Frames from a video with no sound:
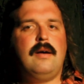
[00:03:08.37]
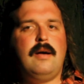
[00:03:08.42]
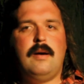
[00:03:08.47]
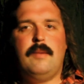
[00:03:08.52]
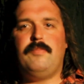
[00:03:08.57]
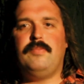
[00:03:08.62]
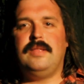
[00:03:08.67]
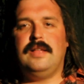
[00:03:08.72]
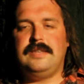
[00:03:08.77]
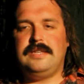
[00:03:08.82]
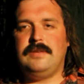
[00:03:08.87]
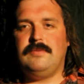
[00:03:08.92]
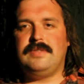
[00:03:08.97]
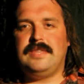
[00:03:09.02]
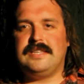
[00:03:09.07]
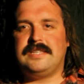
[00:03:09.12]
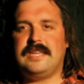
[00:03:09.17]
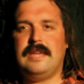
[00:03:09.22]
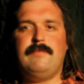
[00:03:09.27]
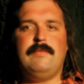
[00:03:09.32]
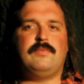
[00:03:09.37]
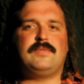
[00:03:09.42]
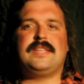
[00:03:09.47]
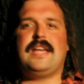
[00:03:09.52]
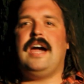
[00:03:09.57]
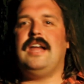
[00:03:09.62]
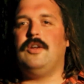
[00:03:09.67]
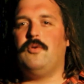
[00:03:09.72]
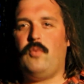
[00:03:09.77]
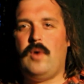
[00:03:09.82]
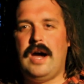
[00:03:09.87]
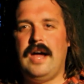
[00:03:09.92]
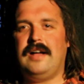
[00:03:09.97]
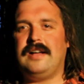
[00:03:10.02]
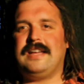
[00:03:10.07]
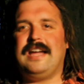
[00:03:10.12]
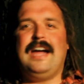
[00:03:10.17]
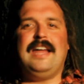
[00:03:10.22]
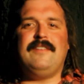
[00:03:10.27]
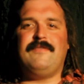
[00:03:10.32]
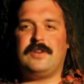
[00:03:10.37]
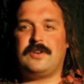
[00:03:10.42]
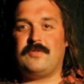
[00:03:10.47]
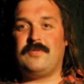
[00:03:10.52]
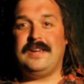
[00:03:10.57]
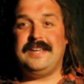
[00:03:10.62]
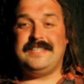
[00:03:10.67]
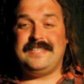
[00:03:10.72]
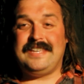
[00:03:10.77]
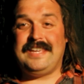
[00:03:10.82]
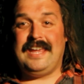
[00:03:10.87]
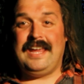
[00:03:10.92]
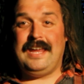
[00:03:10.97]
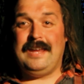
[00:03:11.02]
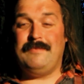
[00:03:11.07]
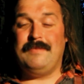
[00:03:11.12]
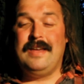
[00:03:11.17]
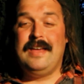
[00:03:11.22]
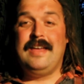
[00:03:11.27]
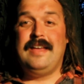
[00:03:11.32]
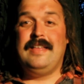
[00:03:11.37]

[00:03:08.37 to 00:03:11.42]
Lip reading: aplenty with this game. It was kind of wild, kind of a crazy game.